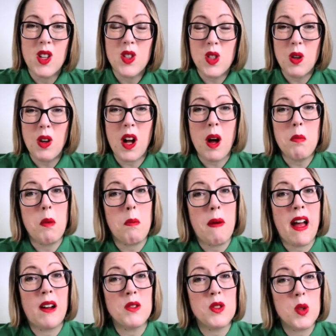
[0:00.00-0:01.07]
took up
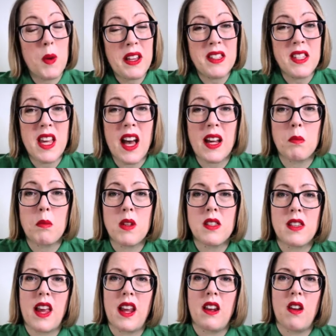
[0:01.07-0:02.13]
about
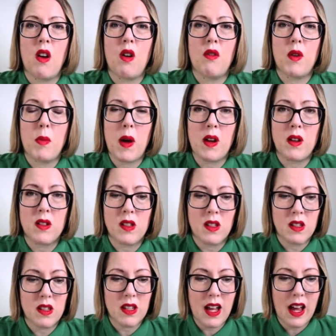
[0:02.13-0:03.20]
28% of a
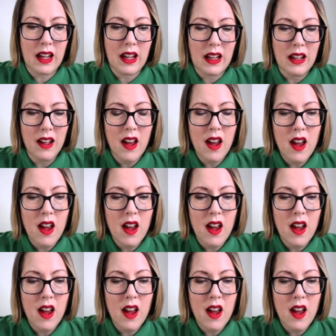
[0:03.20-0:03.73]
person's day.